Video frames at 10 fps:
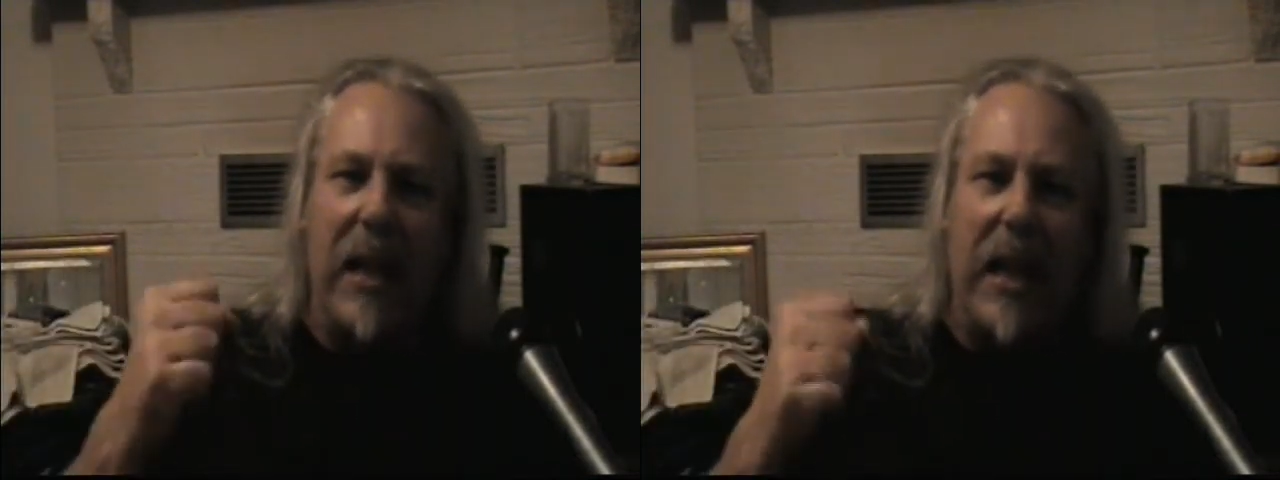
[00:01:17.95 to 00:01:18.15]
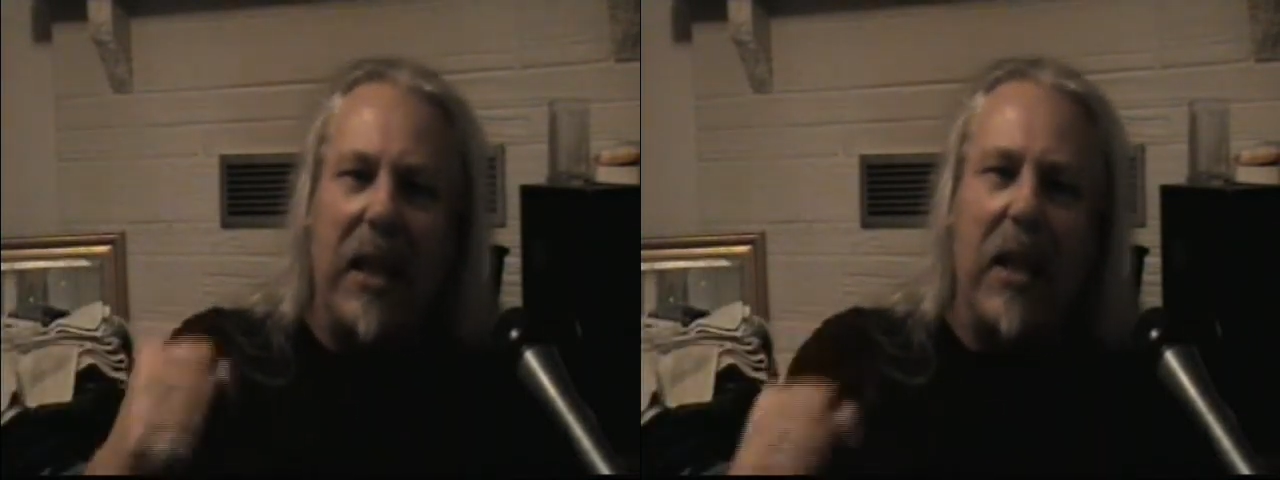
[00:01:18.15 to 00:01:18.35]

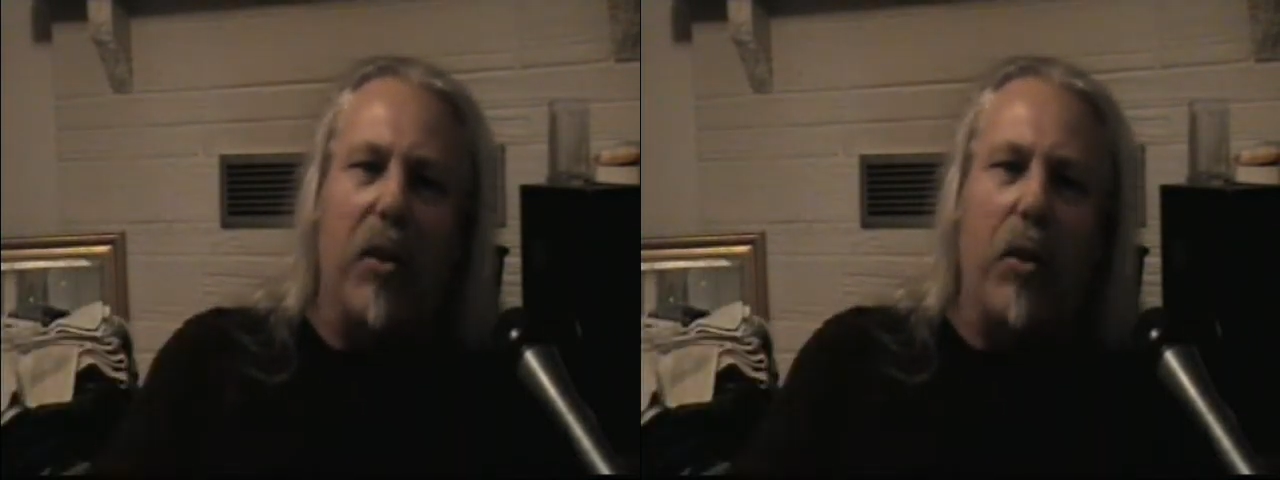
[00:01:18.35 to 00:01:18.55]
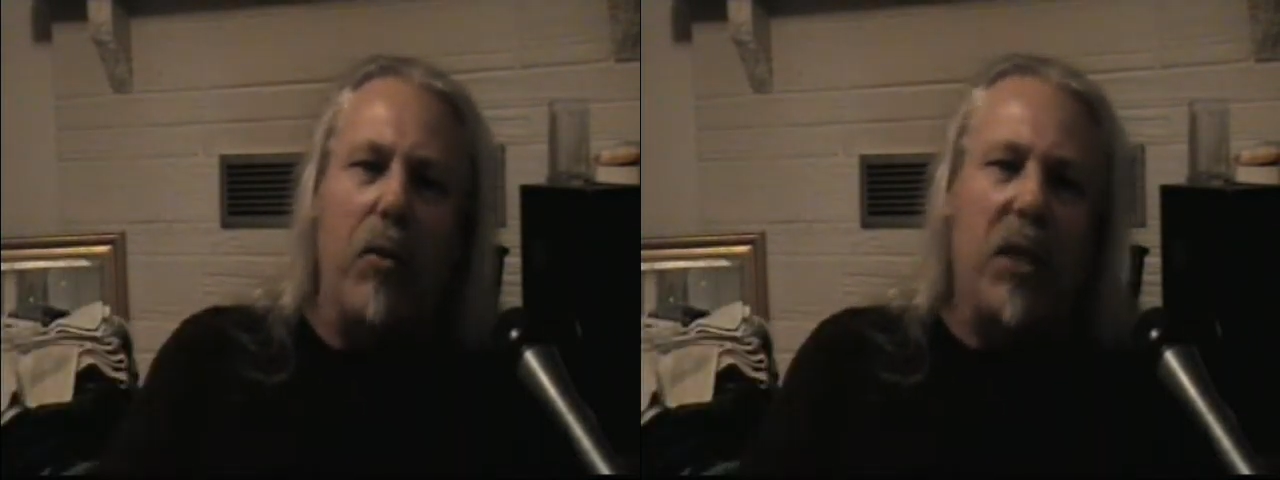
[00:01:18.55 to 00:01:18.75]
They got the
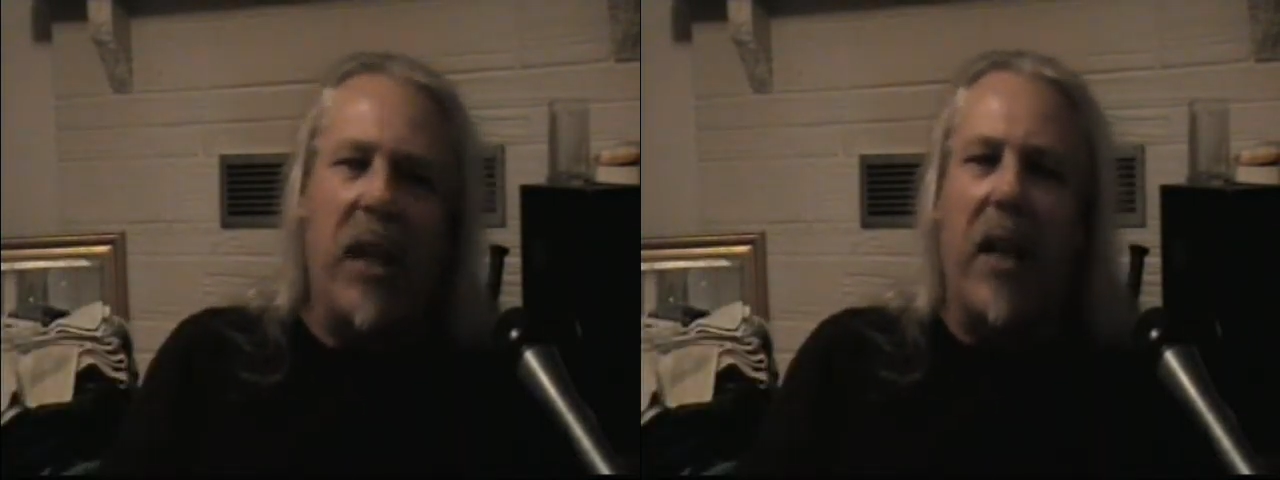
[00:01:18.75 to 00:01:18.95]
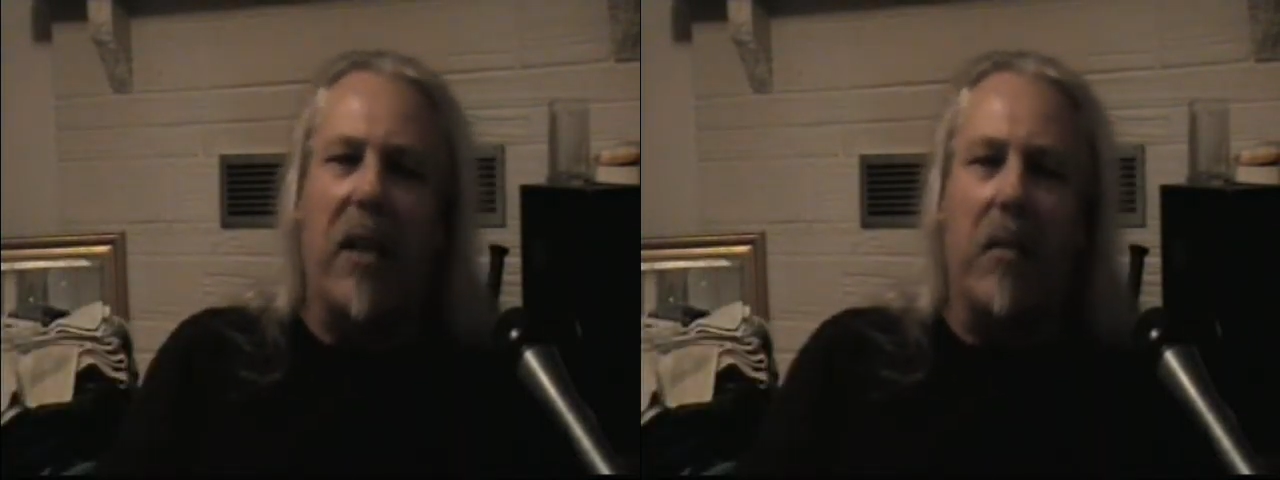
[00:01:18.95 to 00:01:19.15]

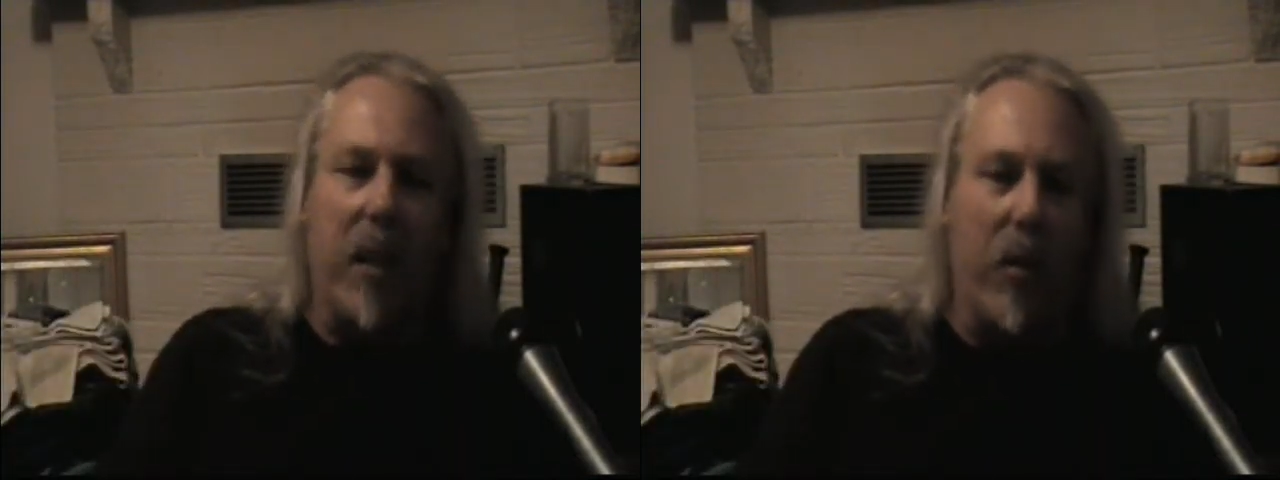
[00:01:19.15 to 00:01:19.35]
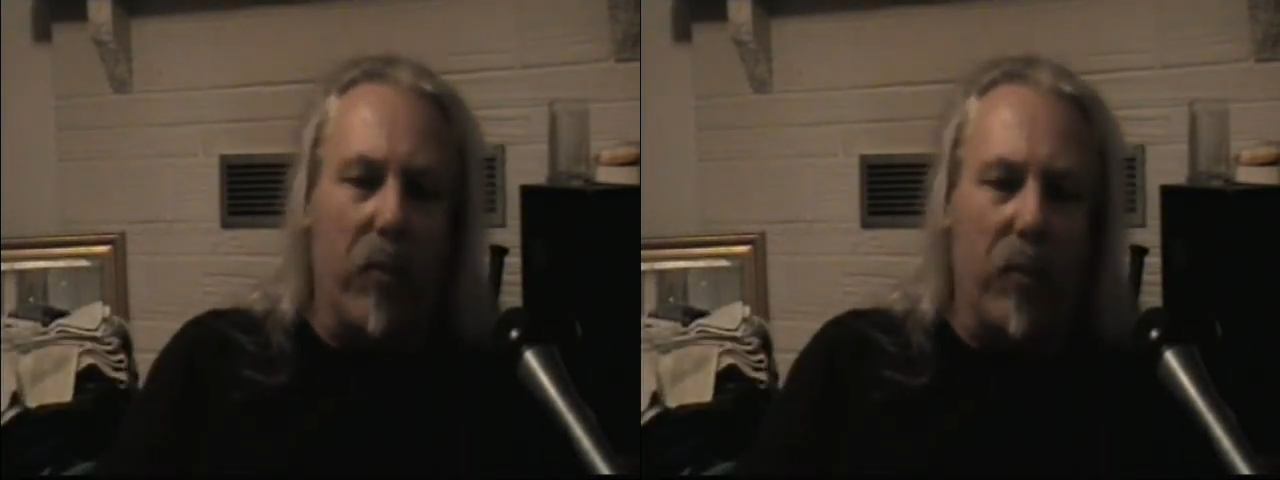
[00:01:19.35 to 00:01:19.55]
enthusiasm that